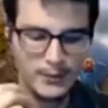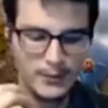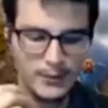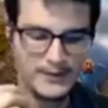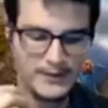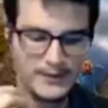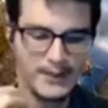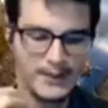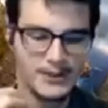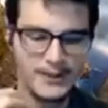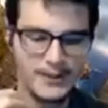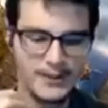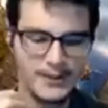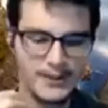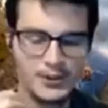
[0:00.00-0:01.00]
intelligent
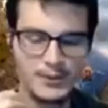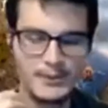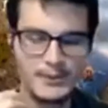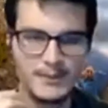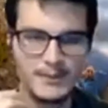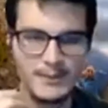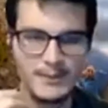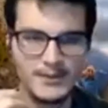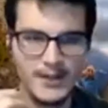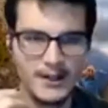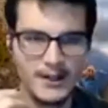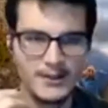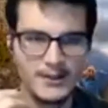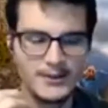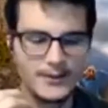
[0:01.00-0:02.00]
and I should become a
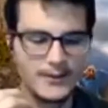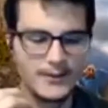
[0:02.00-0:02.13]
doctor,